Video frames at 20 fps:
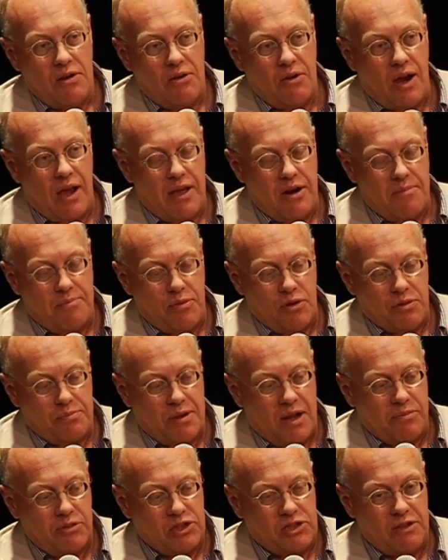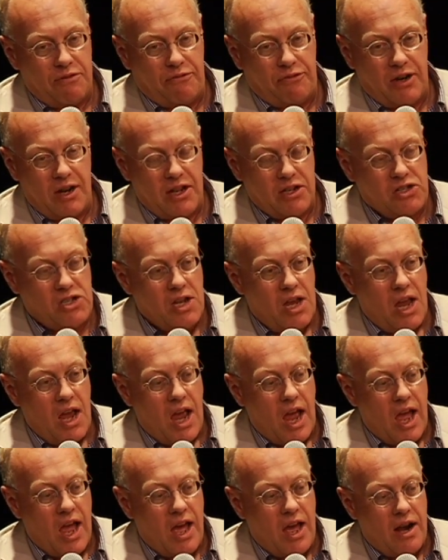I had a book published in France.
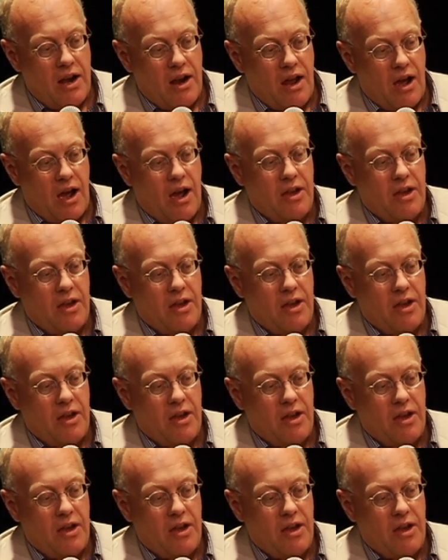And,